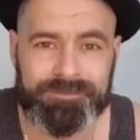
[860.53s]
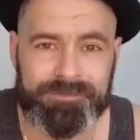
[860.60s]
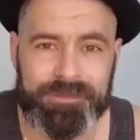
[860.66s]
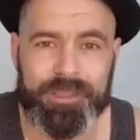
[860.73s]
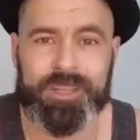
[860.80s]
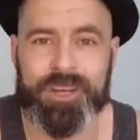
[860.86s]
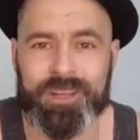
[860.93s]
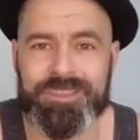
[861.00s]

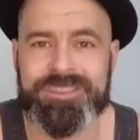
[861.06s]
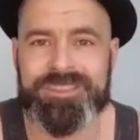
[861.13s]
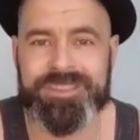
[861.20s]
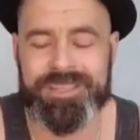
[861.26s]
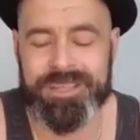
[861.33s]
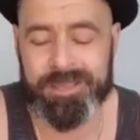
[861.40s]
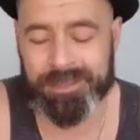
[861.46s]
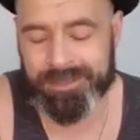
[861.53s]
For God's
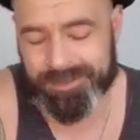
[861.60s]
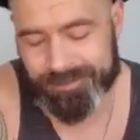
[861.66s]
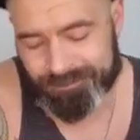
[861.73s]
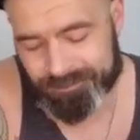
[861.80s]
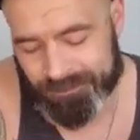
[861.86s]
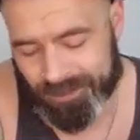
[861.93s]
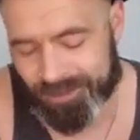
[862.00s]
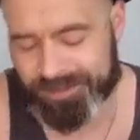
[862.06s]
sake.
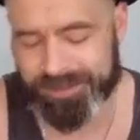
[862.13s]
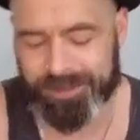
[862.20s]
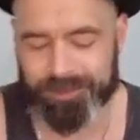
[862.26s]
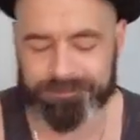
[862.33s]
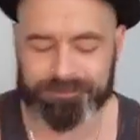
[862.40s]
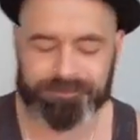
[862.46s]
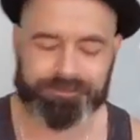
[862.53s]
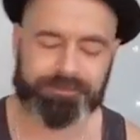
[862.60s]

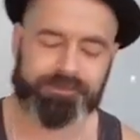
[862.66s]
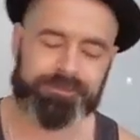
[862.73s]
Okay.